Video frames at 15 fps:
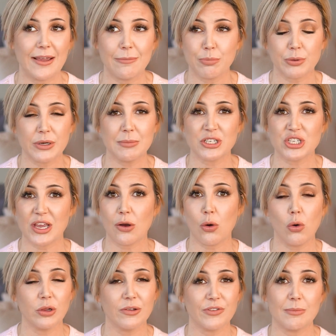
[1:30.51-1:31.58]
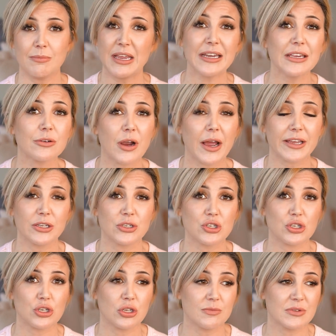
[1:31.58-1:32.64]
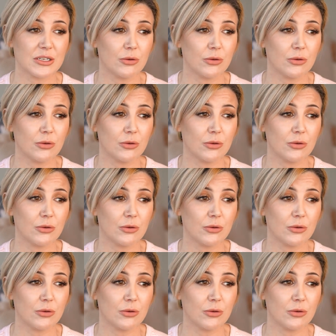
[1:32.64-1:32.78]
and pretty much all of the media I consumed